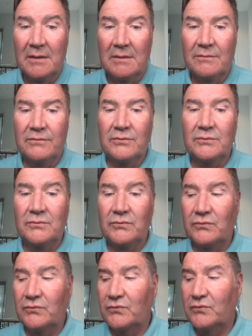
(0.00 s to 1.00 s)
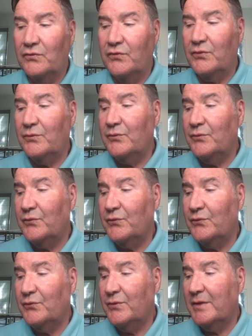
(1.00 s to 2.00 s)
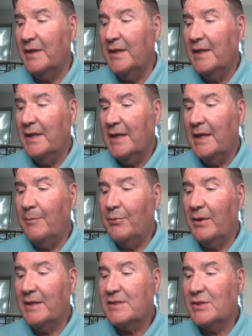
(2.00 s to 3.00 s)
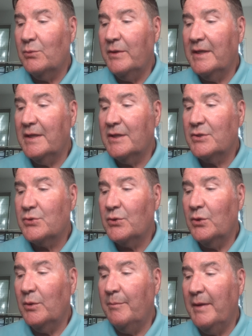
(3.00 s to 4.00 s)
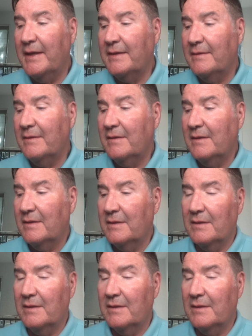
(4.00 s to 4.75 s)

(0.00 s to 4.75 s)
Vroom, vroom. He pressed the wing control button,